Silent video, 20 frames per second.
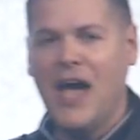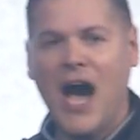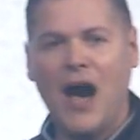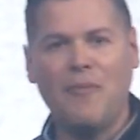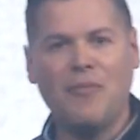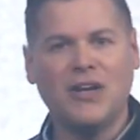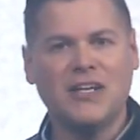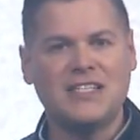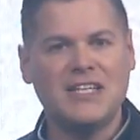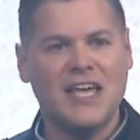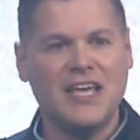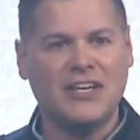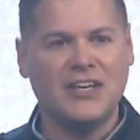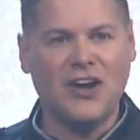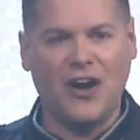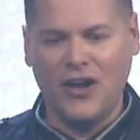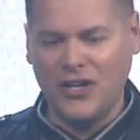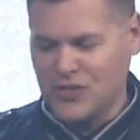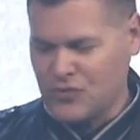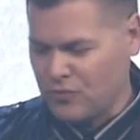I'm going to take
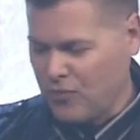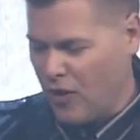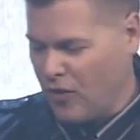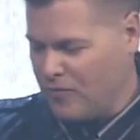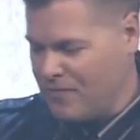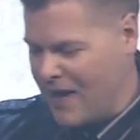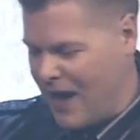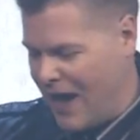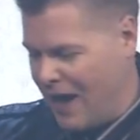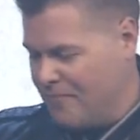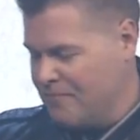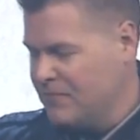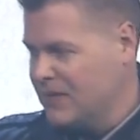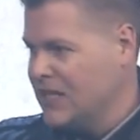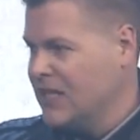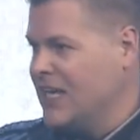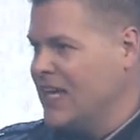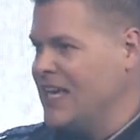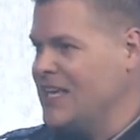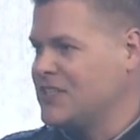God's roadmap,
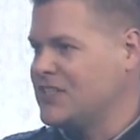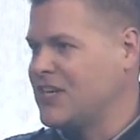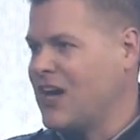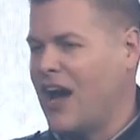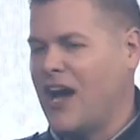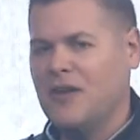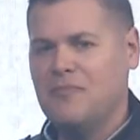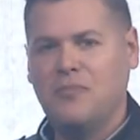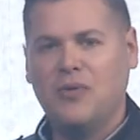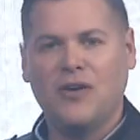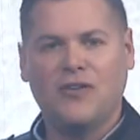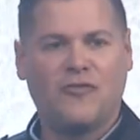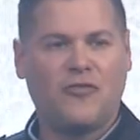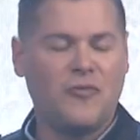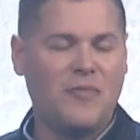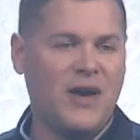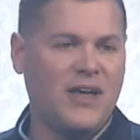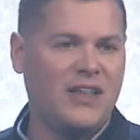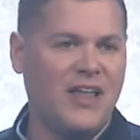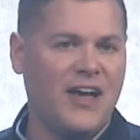his guidebook
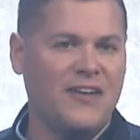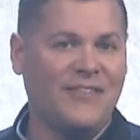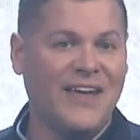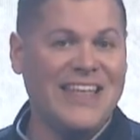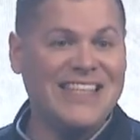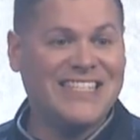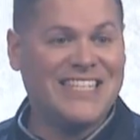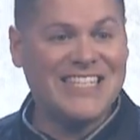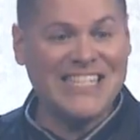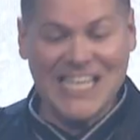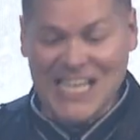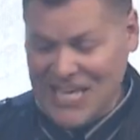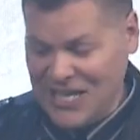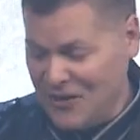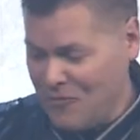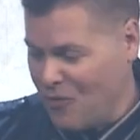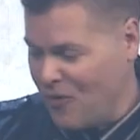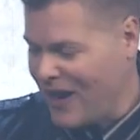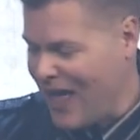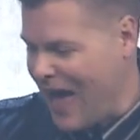for my life, and
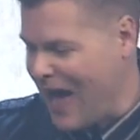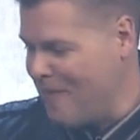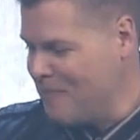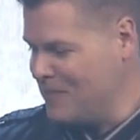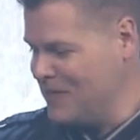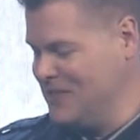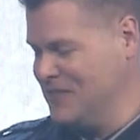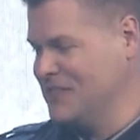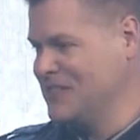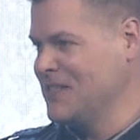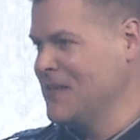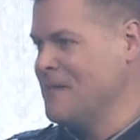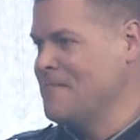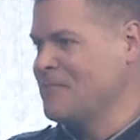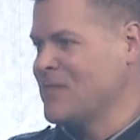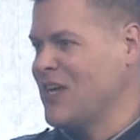see what happens.